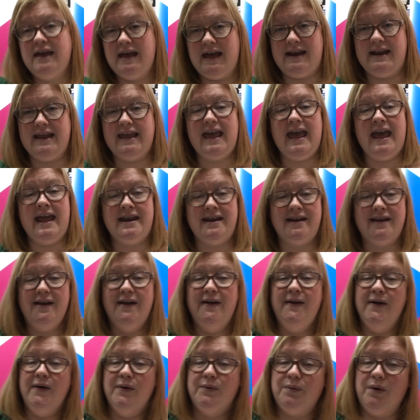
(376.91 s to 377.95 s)
And
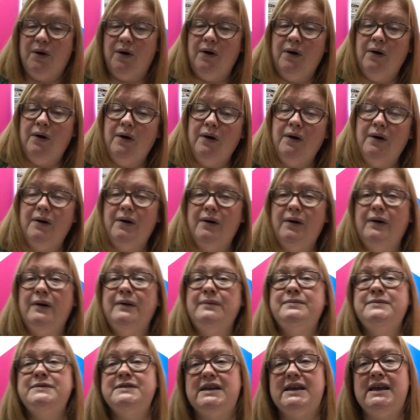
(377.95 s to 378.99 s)
again, warm